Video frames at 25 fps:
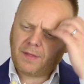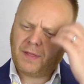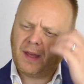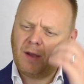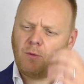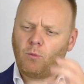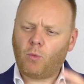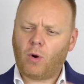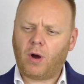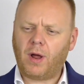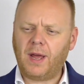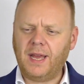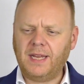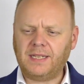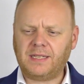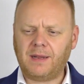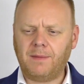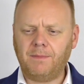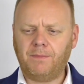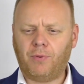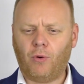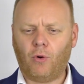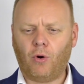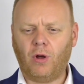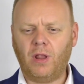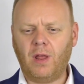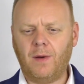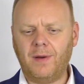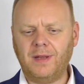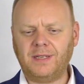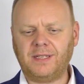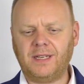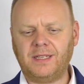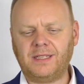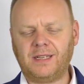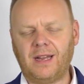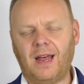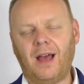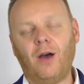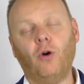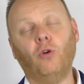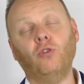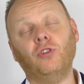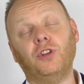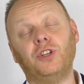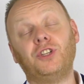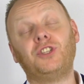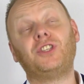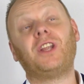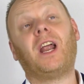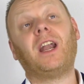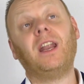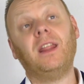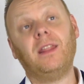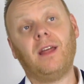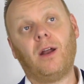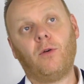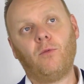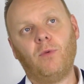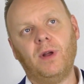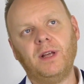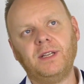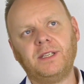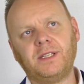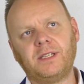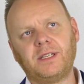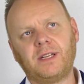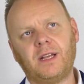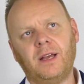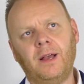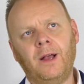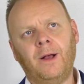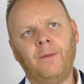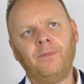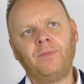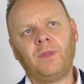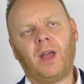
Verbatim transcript: I think what is important though is, is understanding that risk.